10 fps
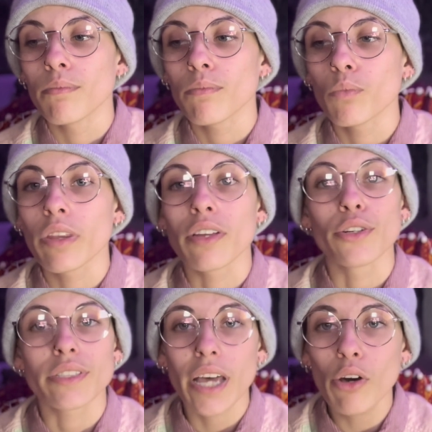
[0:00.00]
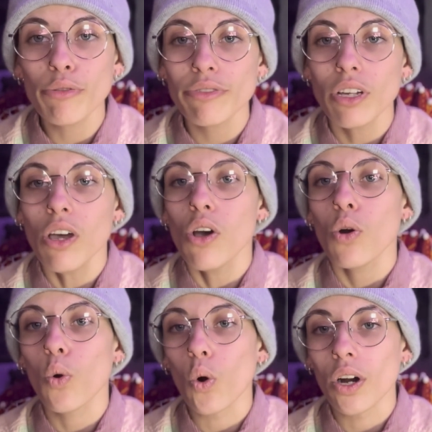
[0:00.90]
within yourself,
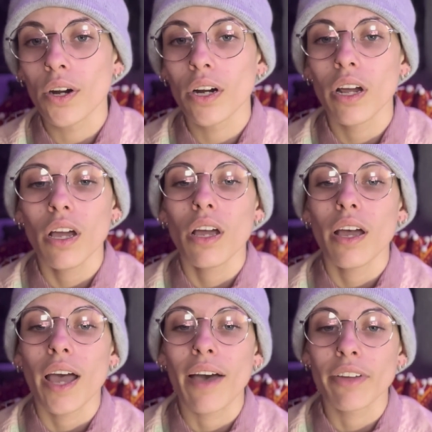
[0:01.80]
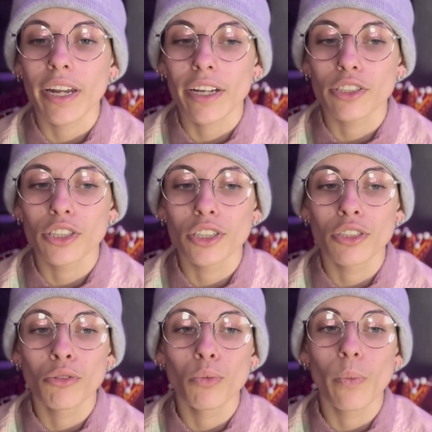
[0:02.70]
or having
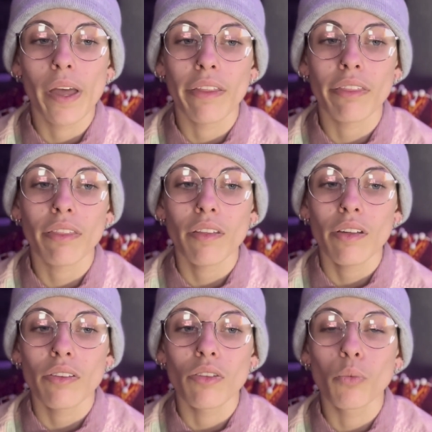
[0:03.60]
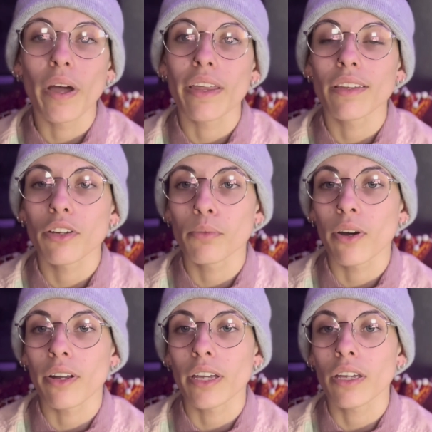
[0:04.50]
issue with the way that your
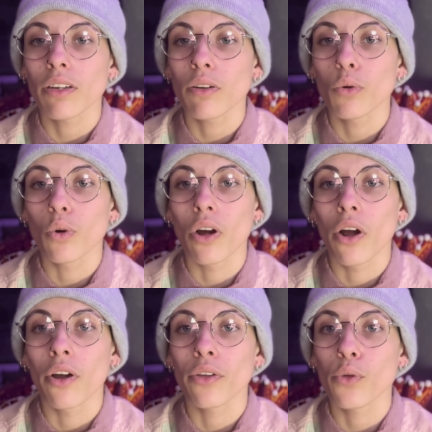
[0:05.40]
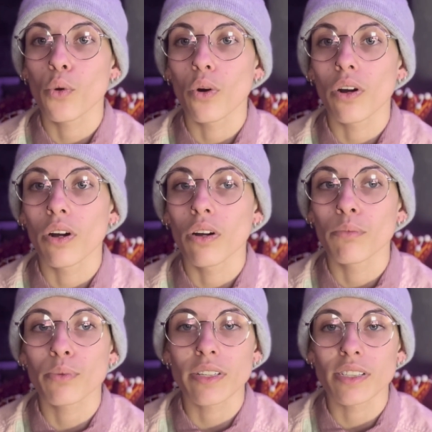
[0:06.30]
body or your
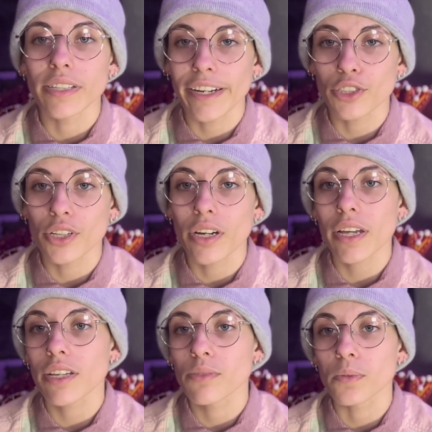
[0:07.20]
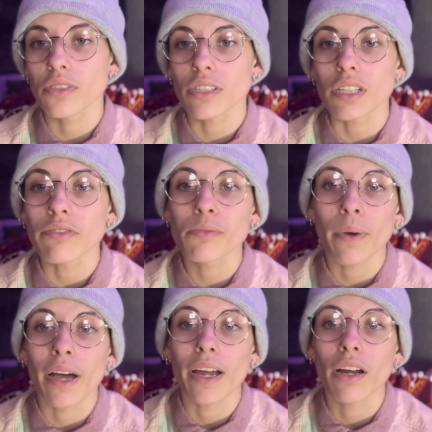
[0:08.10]
presentation is perceived
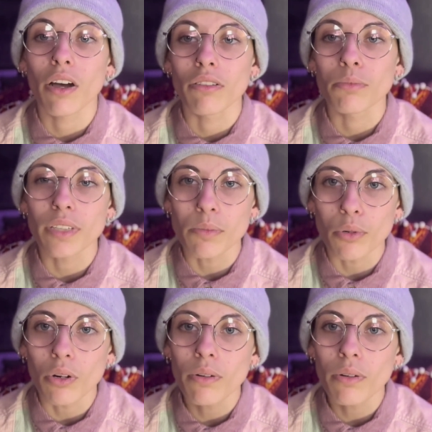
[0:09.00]
by other people.